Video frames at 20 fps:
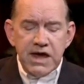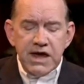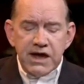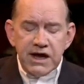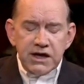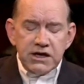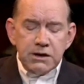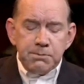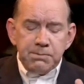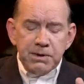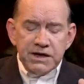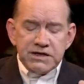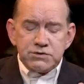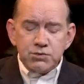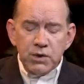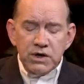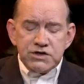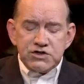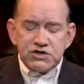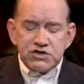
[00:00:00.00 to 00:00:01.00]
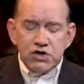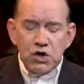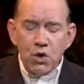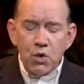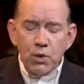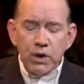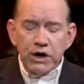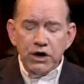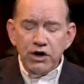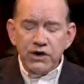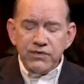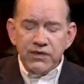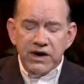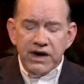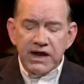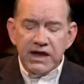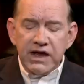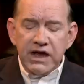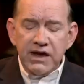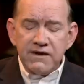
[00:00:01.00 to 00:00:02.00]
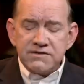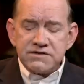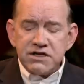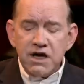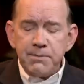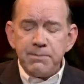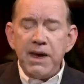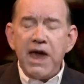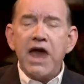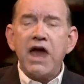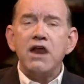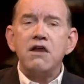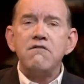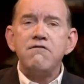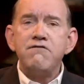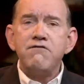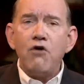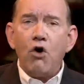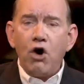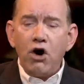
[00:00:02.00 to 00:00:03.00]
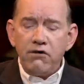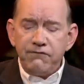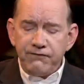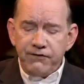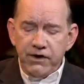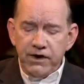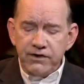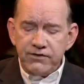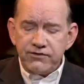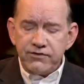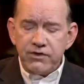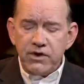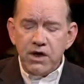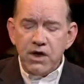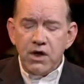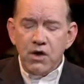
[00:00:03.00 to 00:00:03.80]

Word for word: It depicts one so weary that he gives up and forfeits